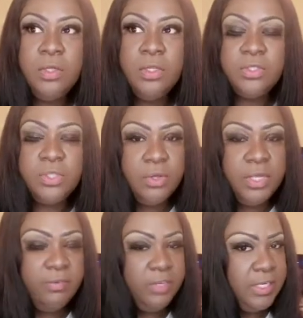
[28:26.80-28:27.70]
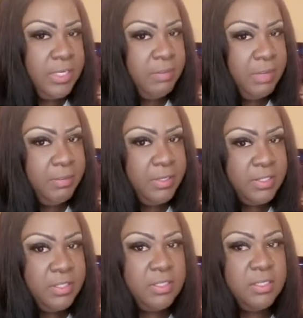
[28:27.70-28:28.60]
So if you get down payment
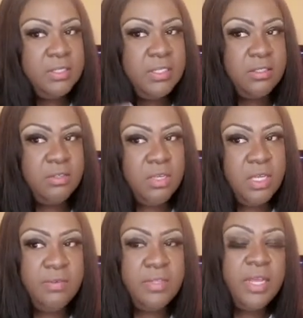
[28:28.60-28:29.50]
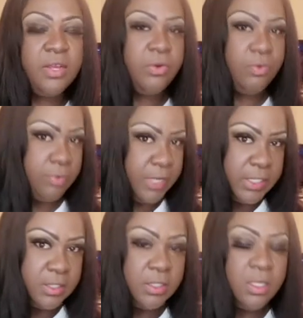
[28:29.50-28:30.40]
assistance, that's going to cover that.
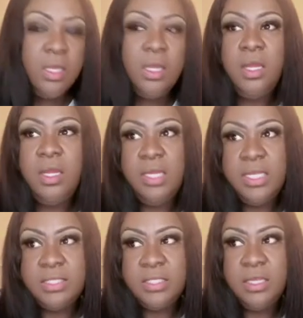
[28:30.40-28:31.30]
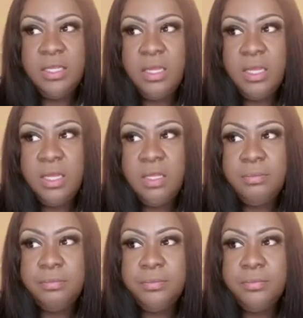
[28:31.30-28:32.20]
Great. Let's say
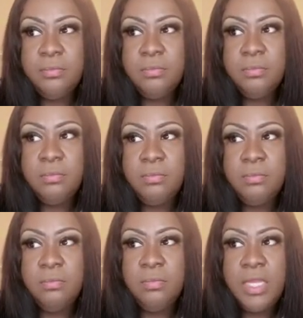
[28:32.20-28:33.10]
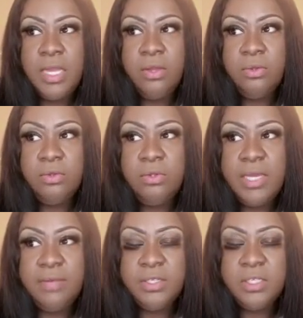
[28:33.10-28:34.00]
um, now you
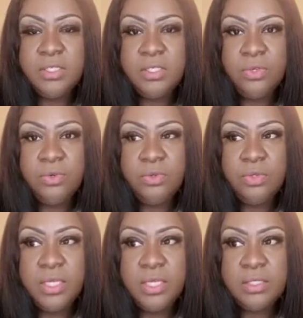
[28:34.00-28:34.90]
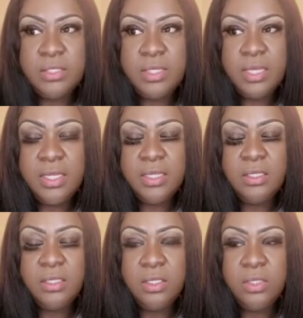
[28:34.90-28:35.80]
have to consider things like
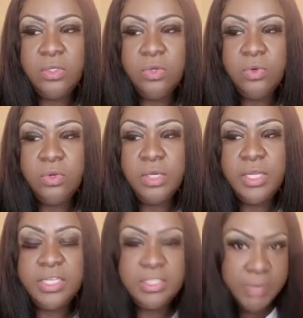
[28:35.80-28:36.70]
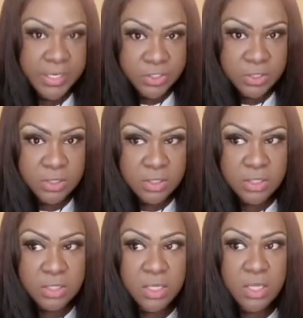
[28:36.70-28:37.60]
your inspections.